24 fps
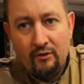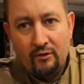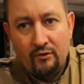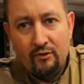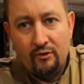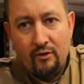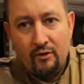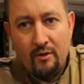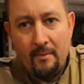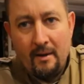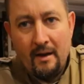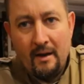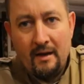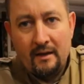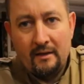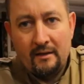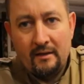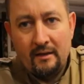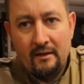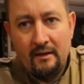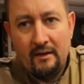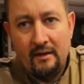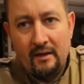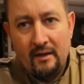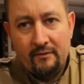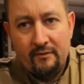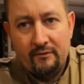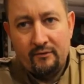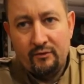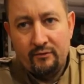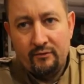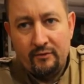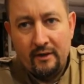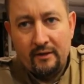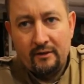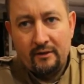the mark, and I have
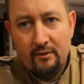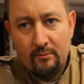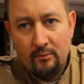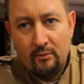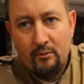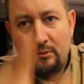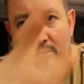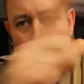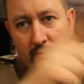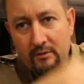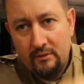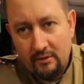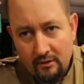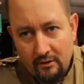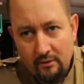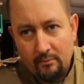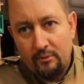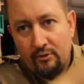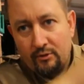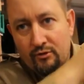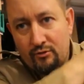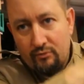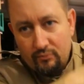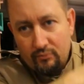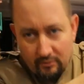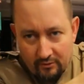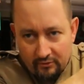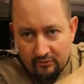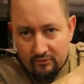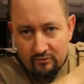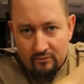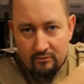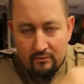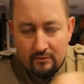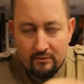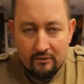to find number one, the number two, and
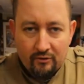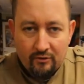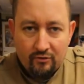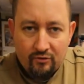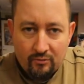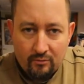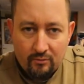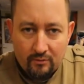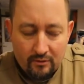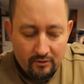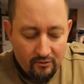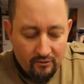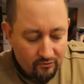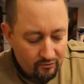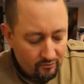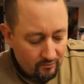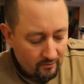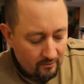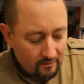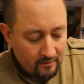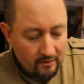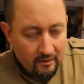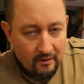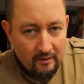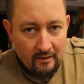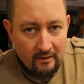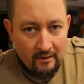so on and so on and so on.